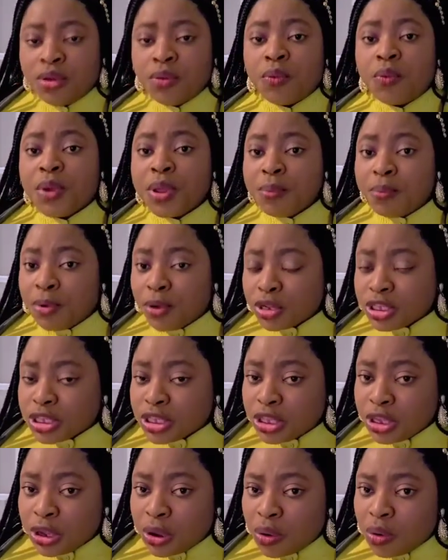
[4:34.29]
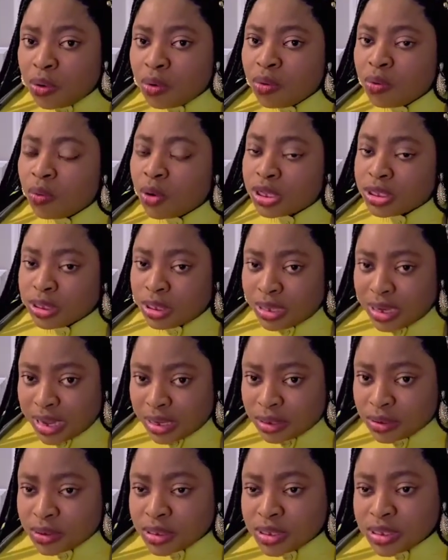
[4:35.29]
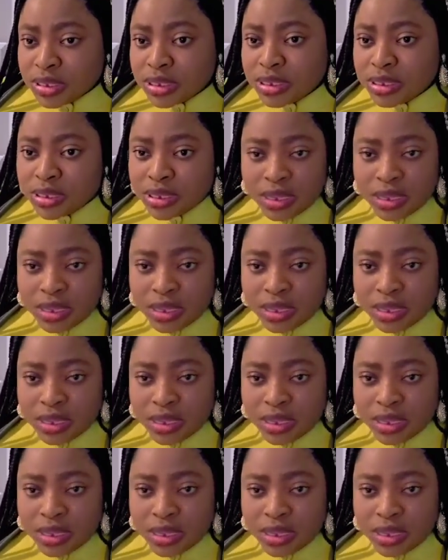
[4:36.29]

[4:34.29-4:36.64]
We both know what your diagnosis